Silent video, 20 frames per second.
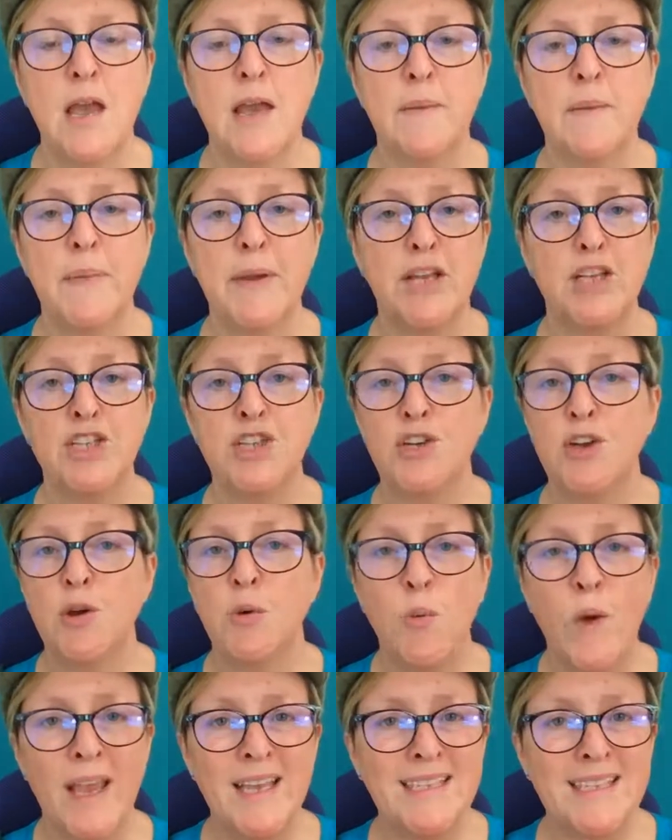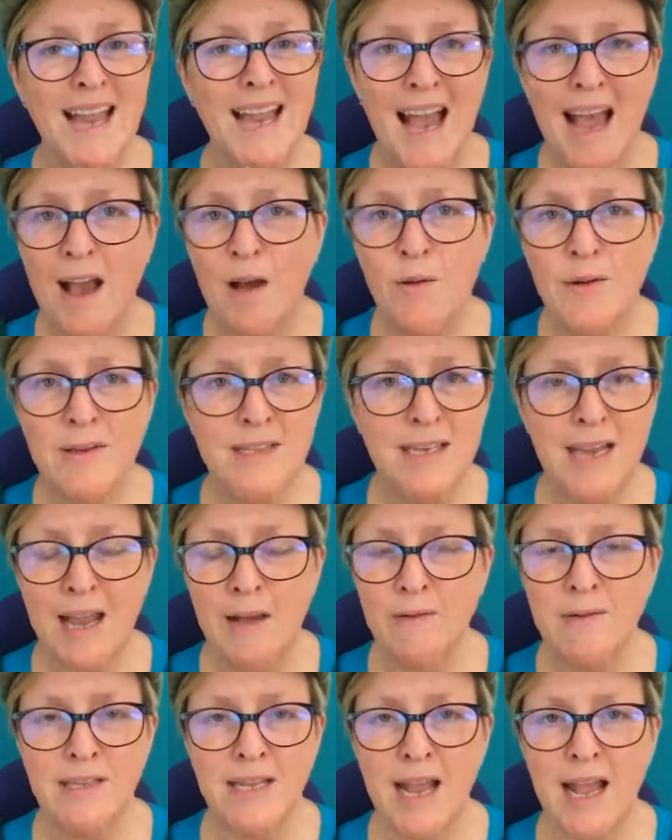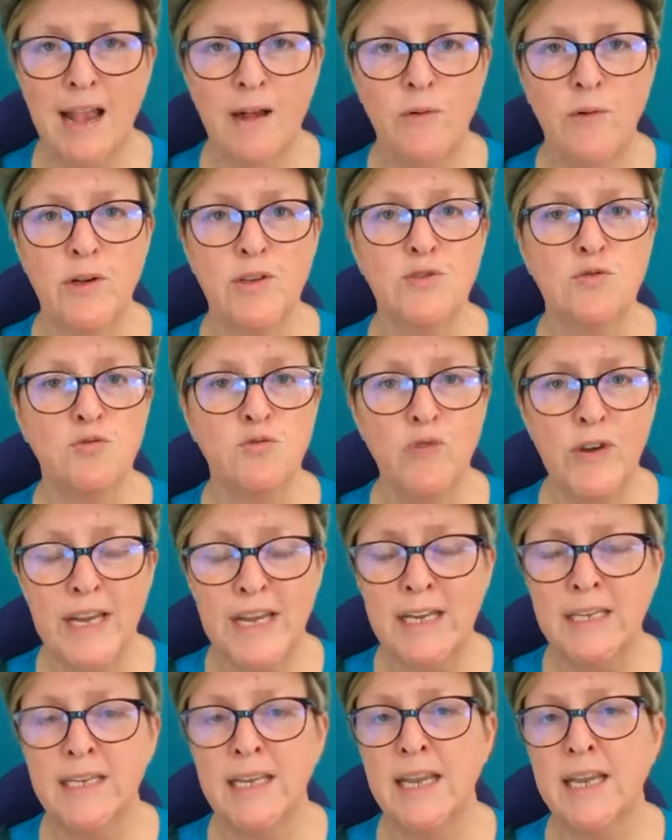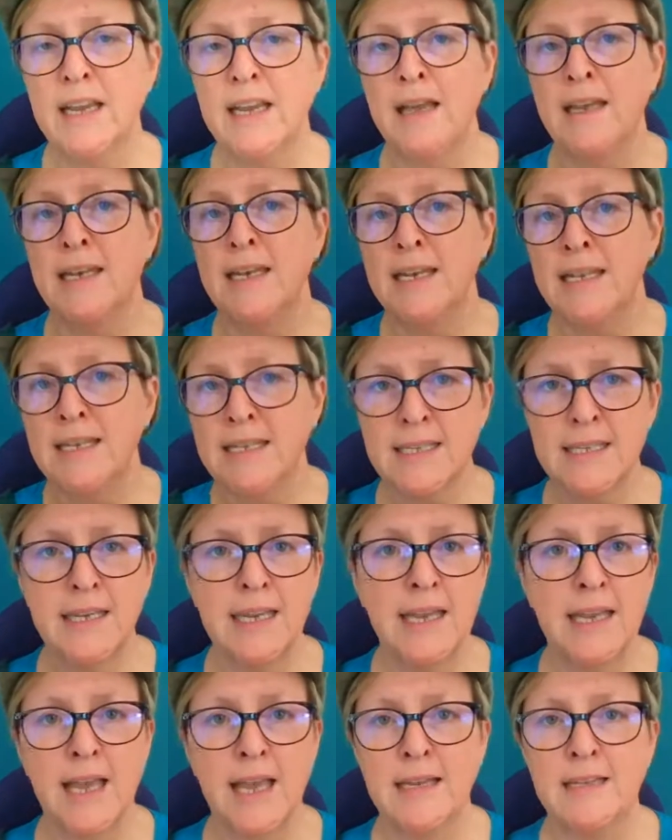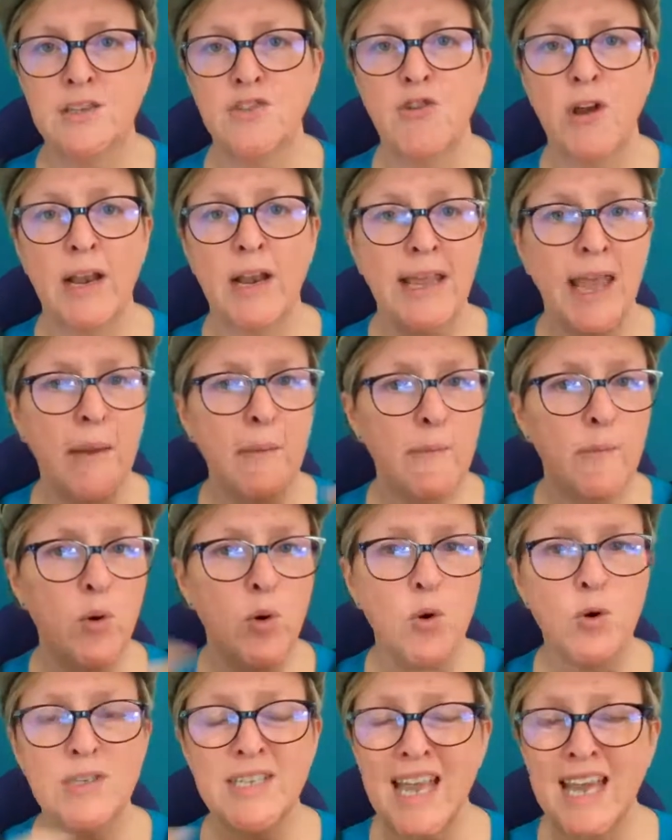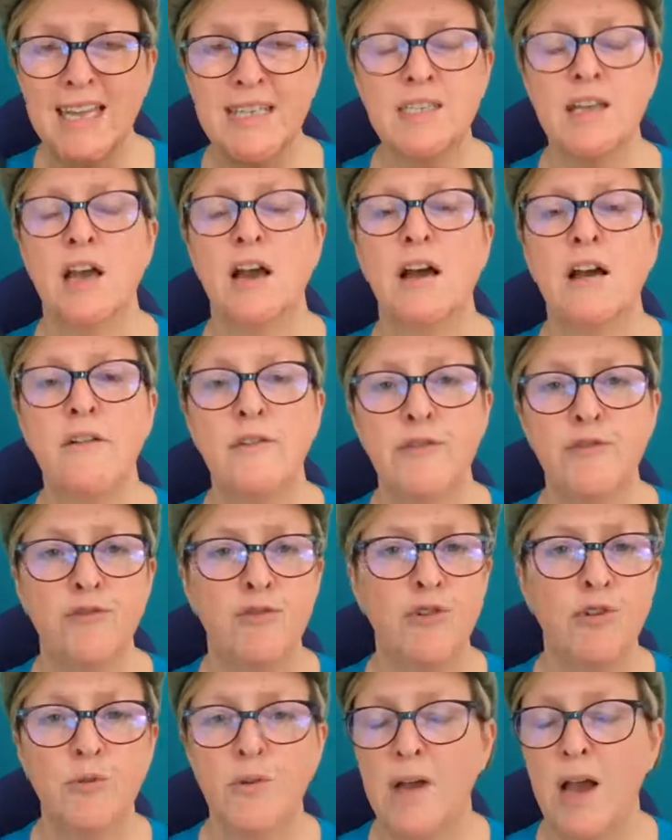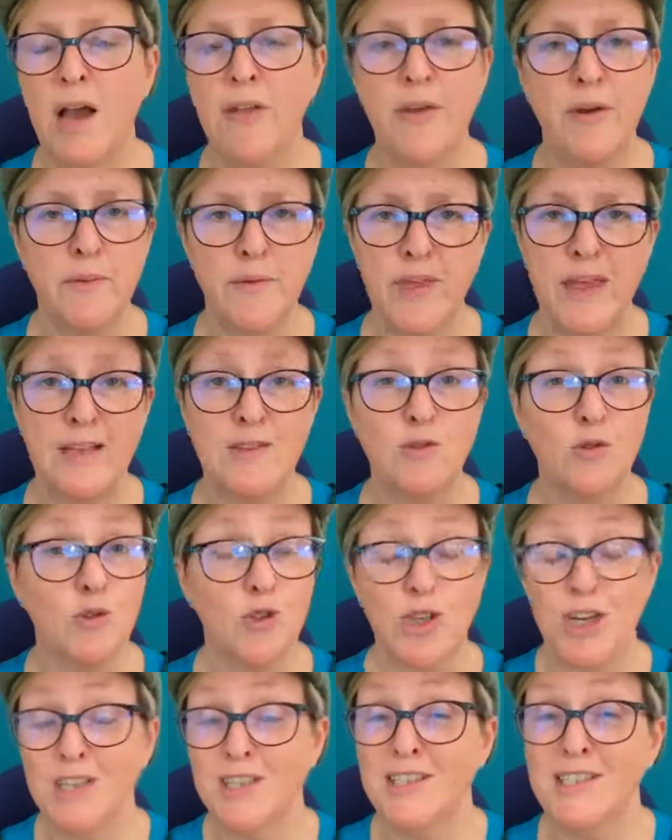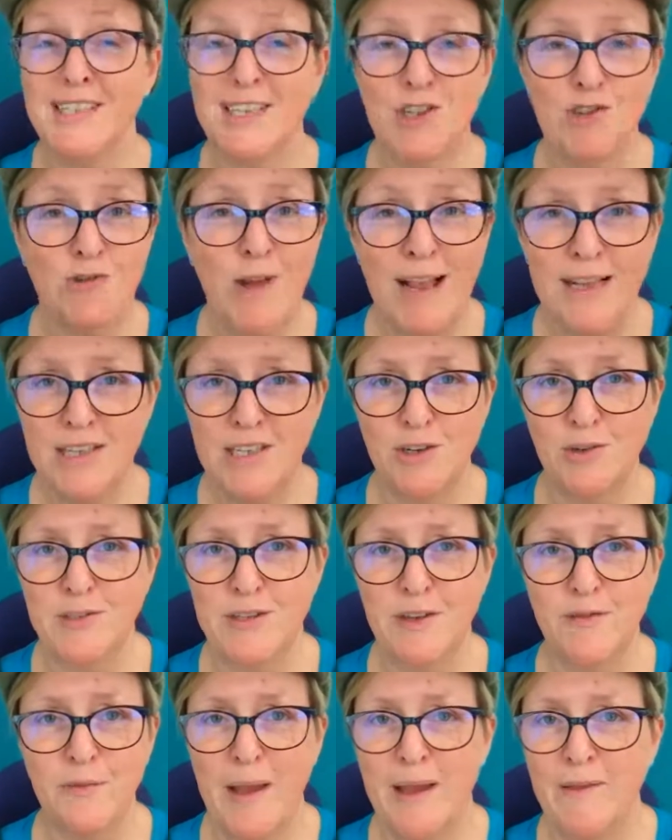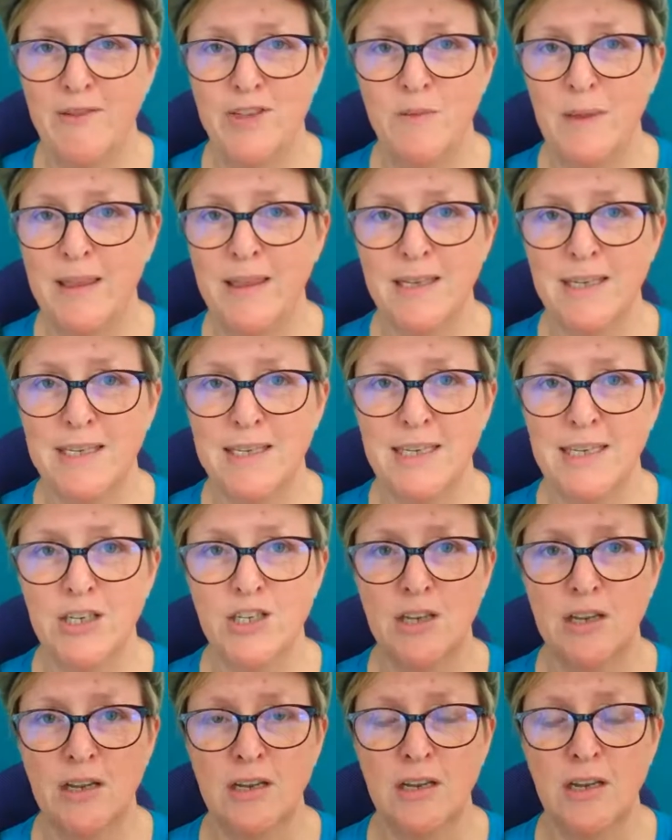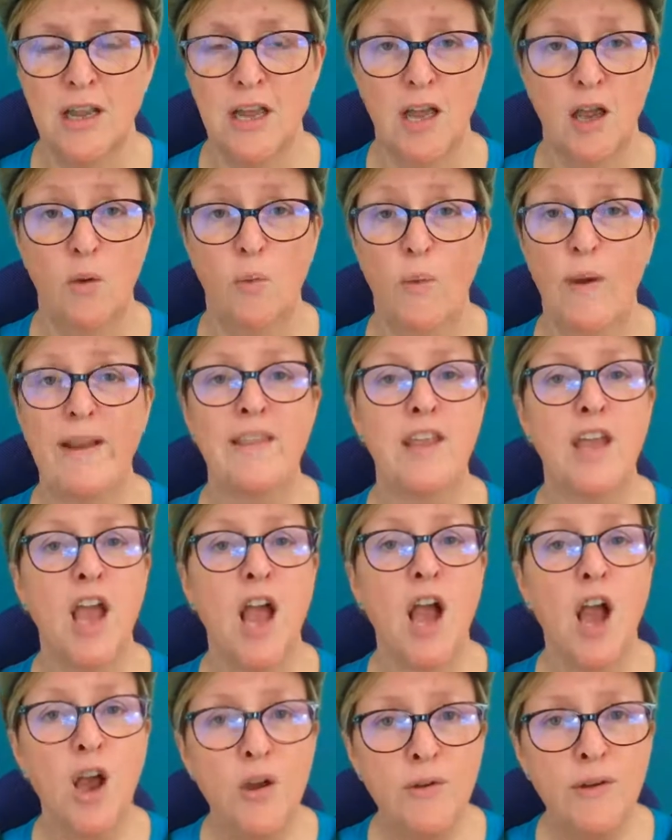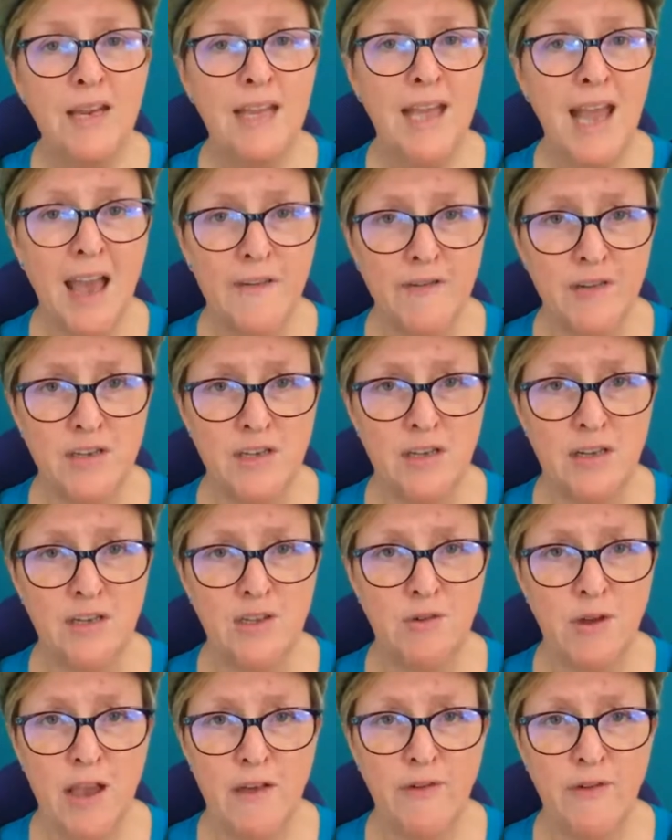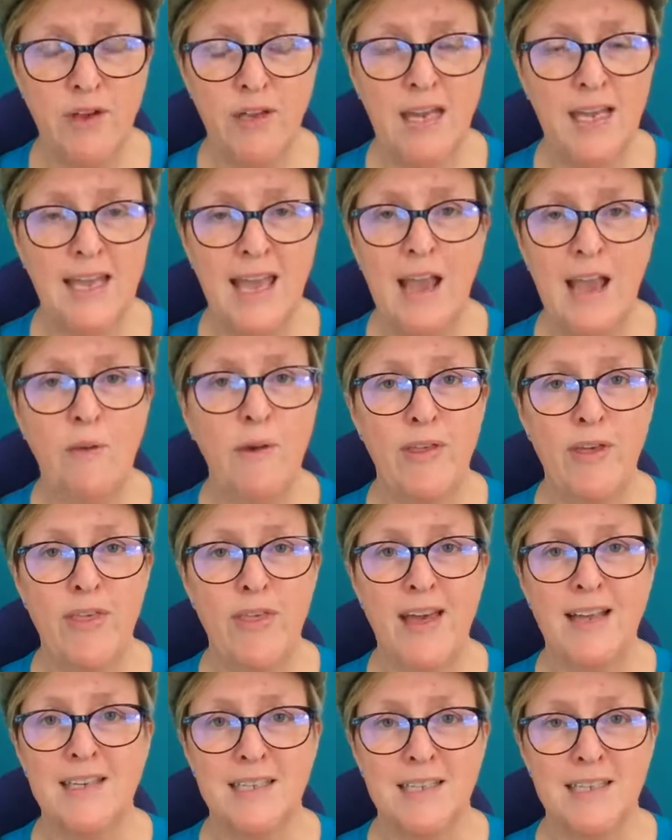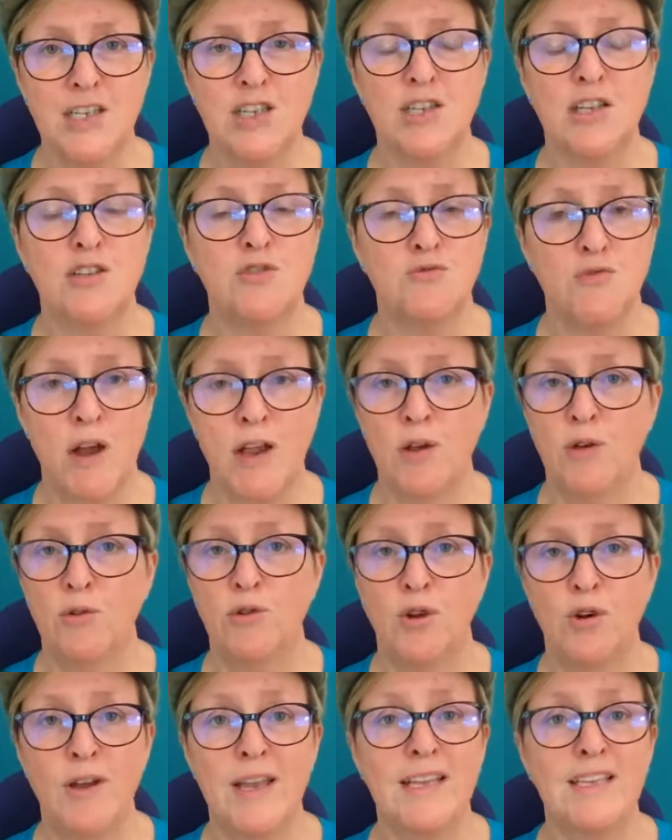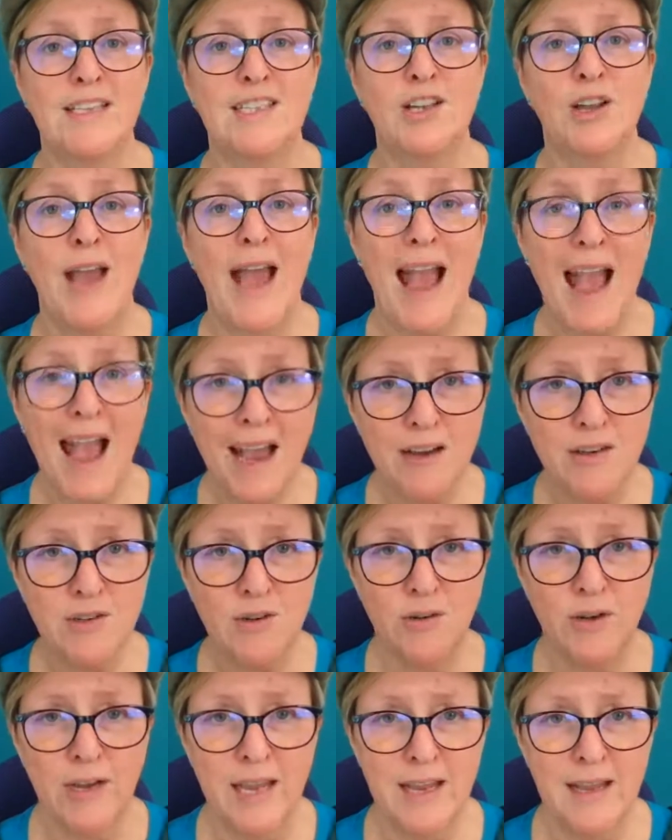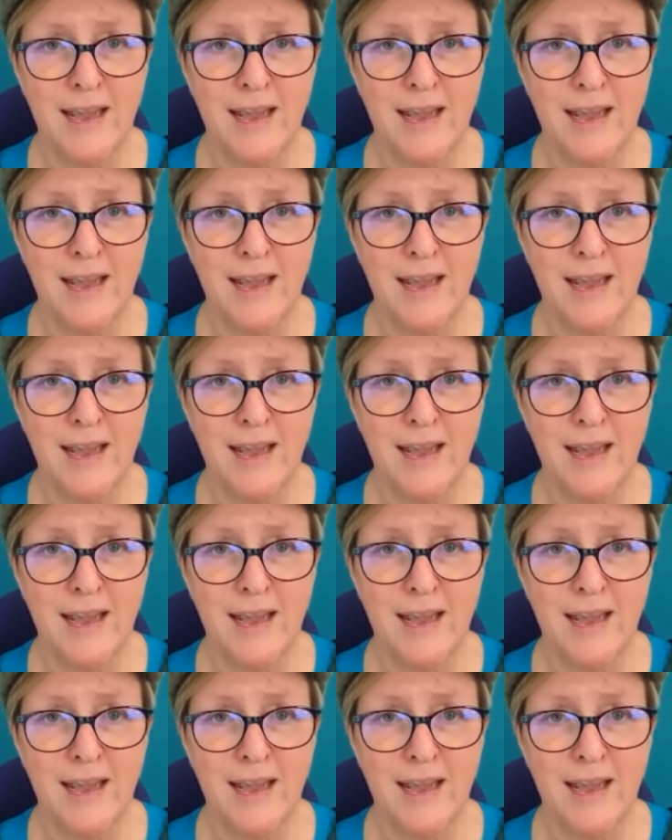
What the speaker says: because you can waste hours and hours and hours reading and listening and trying to get more data through other things, or just distracting yourself from having to make the decision, when the only evidence you're ever going to get whether that decision is right or not is to act on it